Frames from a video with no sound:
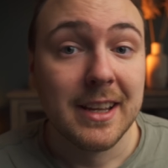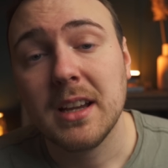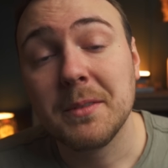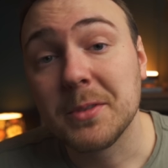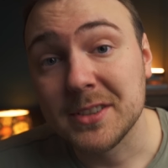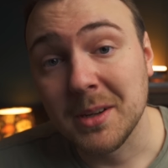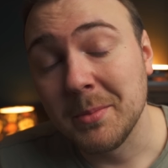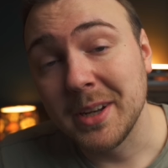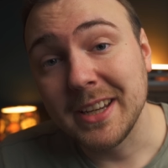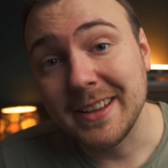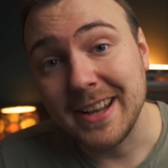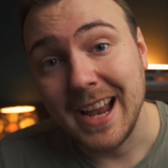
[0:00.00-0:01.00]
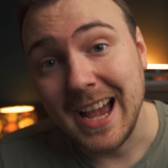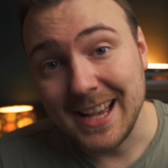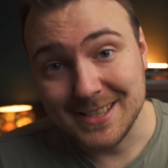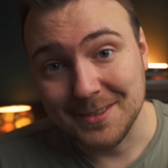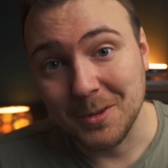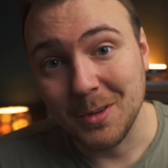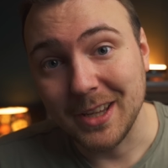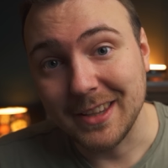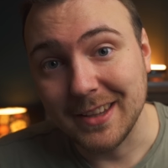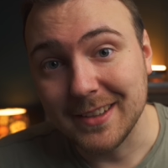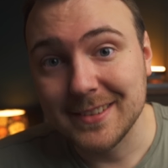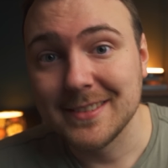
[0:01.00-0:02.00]
And for somebody that has a phone like
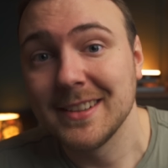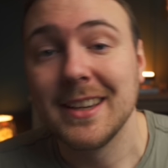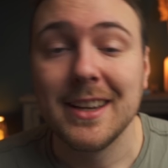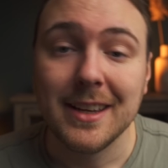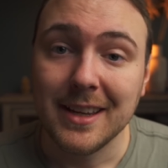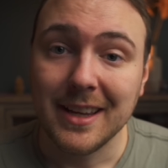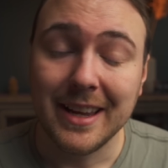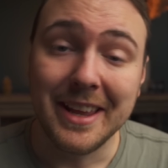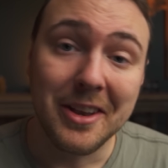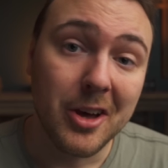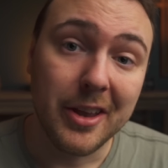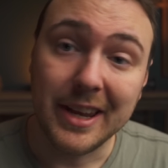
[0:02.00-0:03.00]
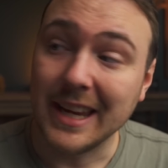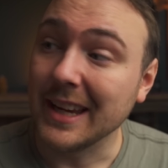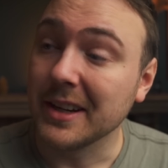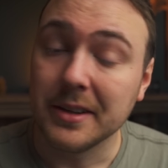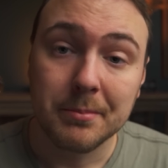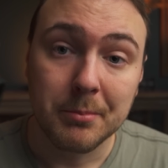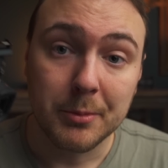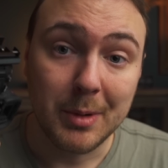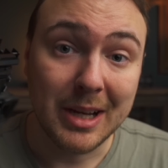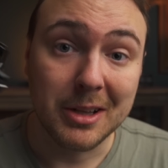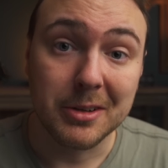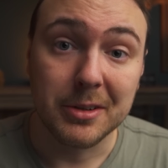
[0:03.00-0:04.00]
this and not a
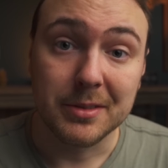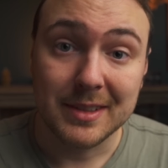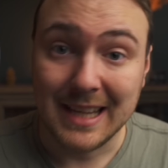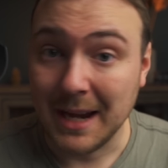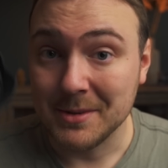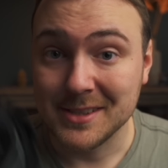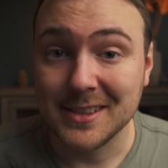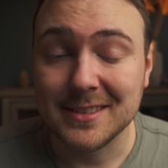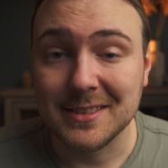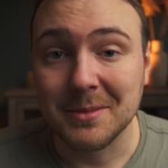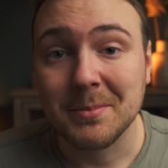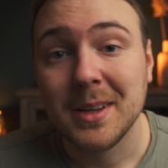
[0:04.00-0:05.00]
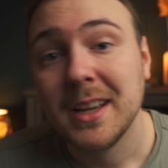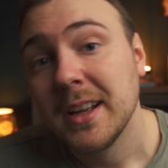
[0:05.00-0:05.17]
regular camera system,